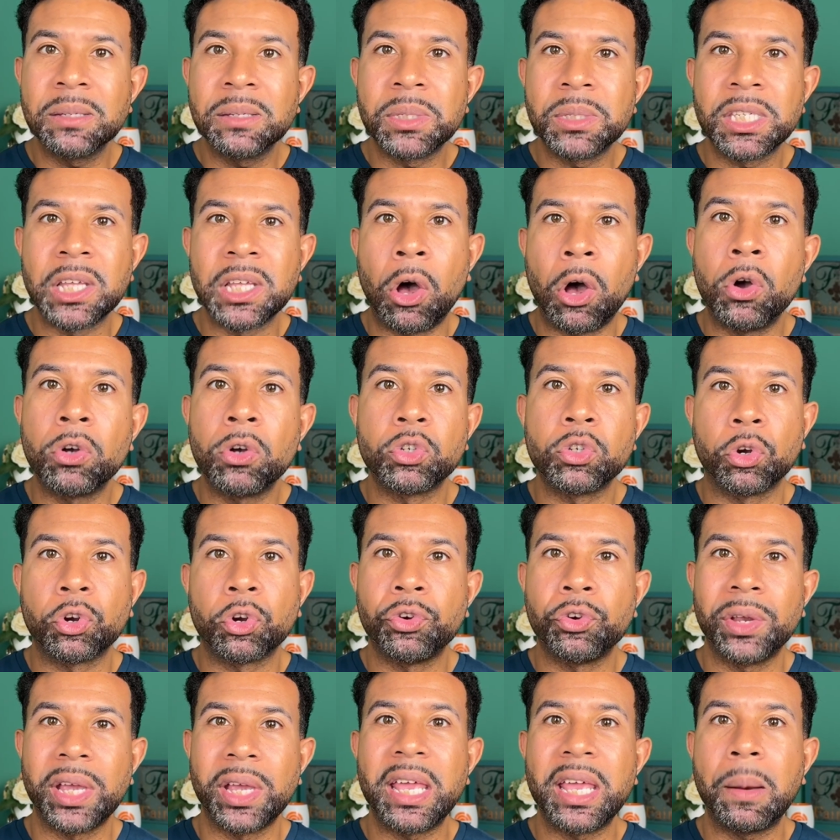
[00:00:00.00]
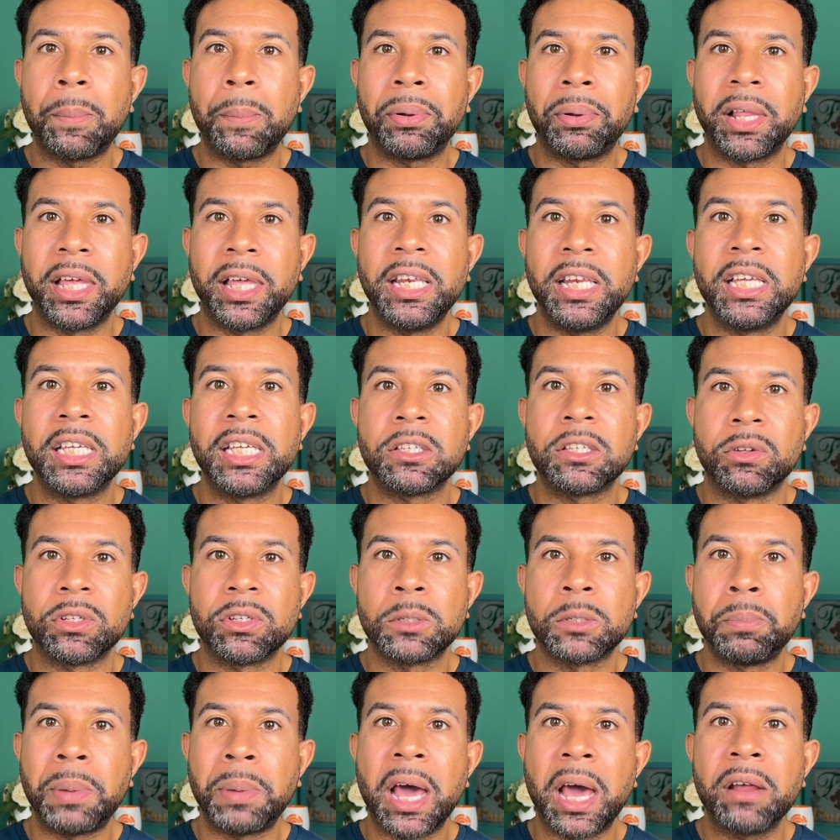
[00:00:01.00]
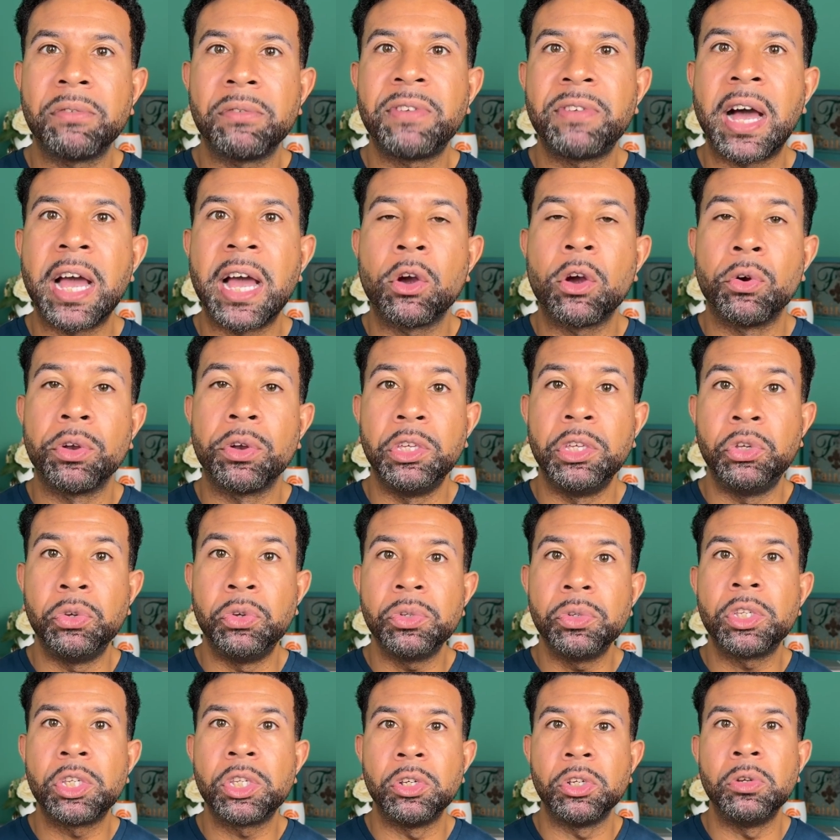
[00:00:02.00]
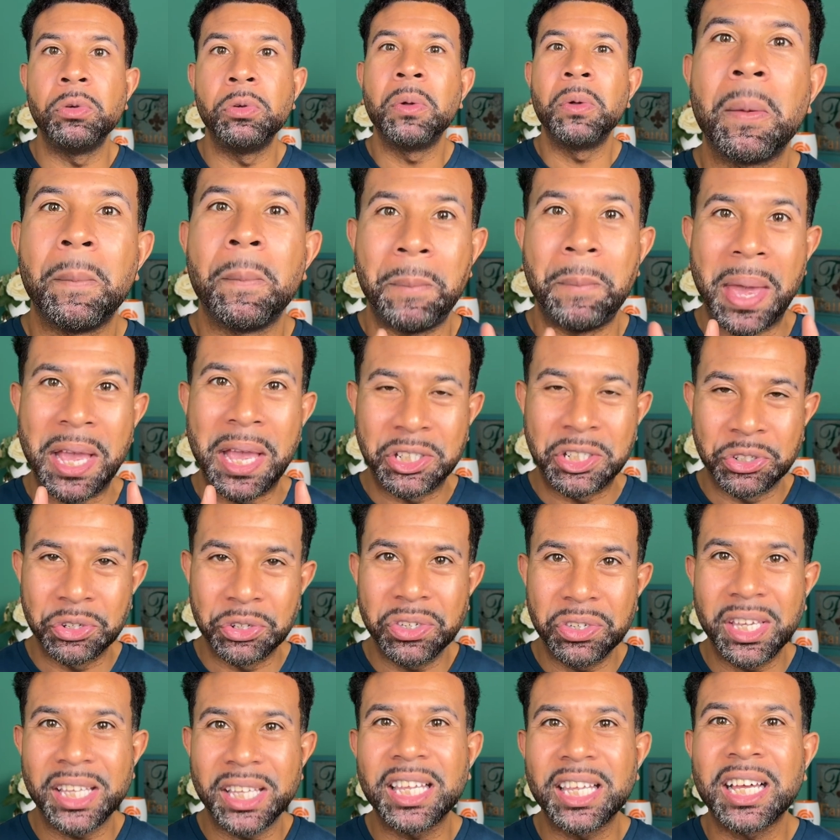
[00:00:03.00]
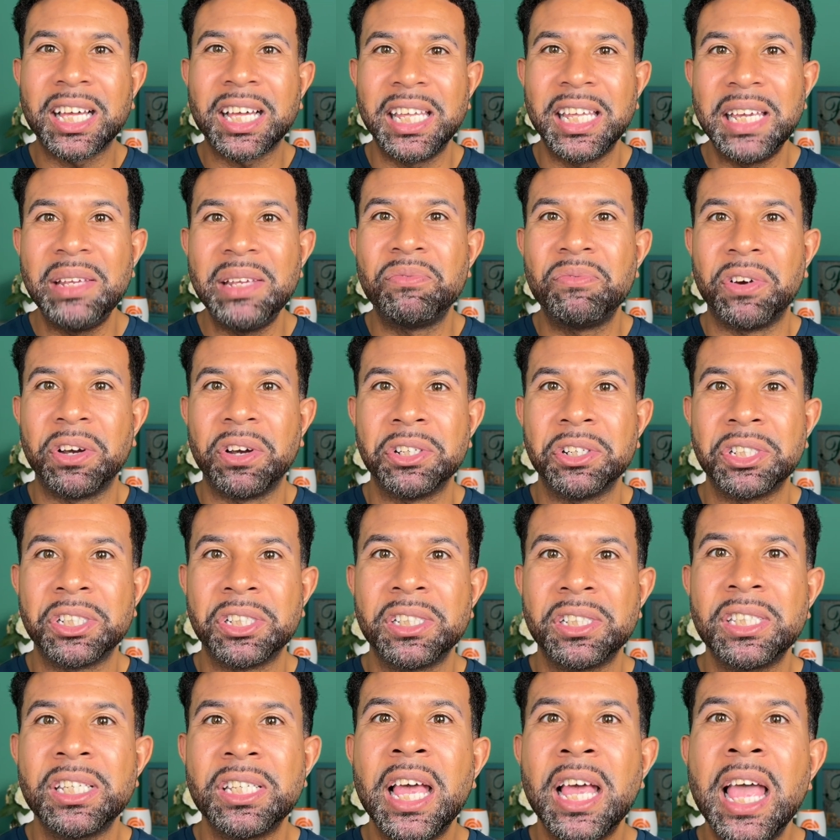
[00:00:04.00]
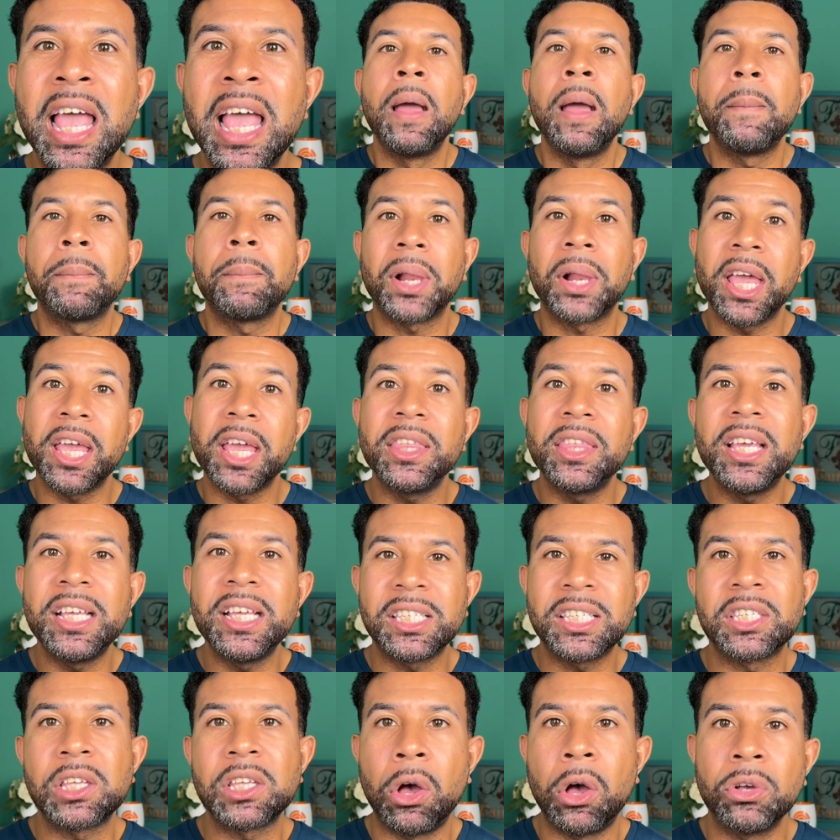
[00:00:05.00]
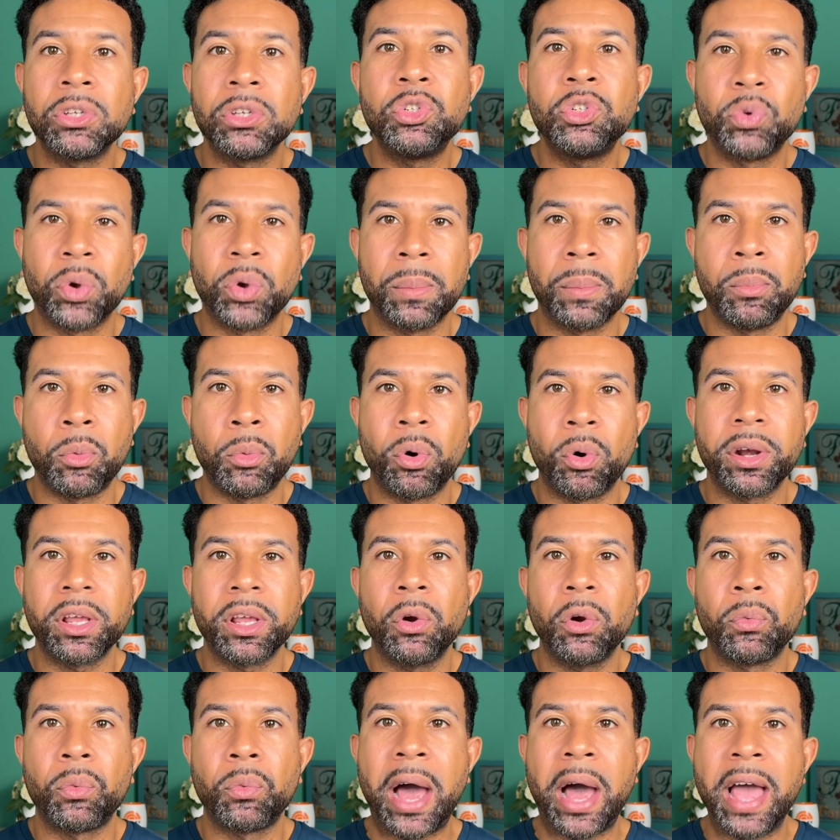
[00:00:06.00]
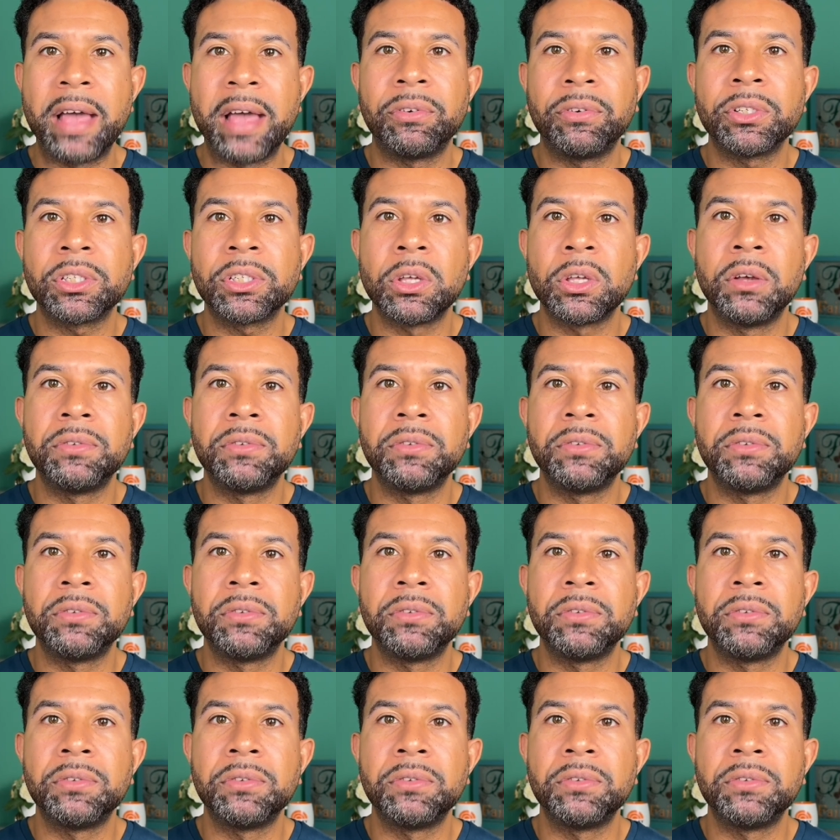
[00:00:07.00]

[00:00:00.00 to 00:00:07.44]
songs or create a playlist on Spotify or YouTube. Make sure you get the clean versions. Play these songs during morning arrival, so